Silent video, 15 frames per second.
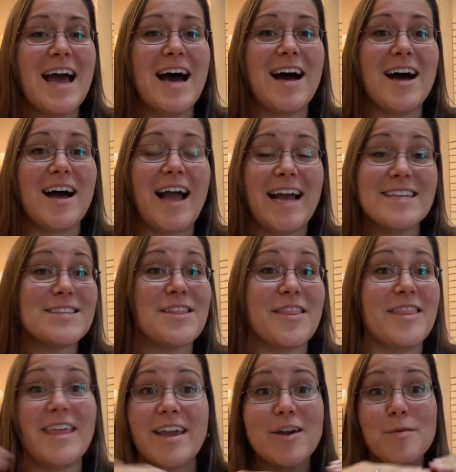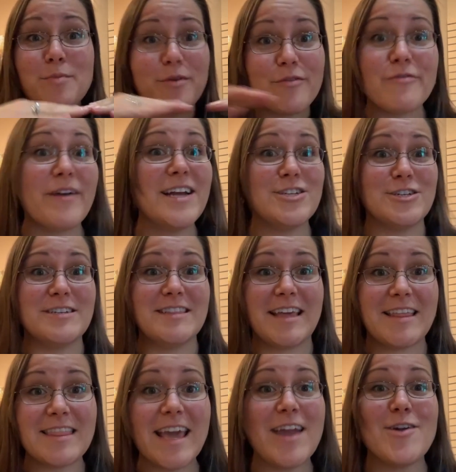as their profession,
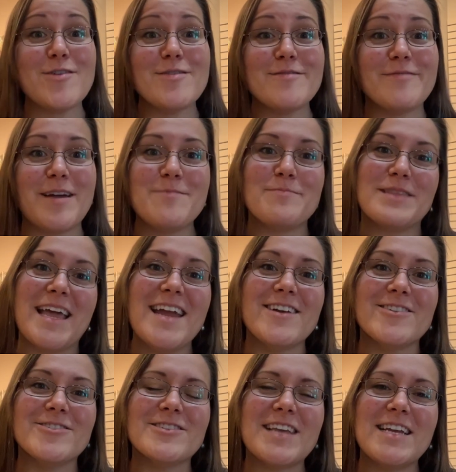like they are event planners.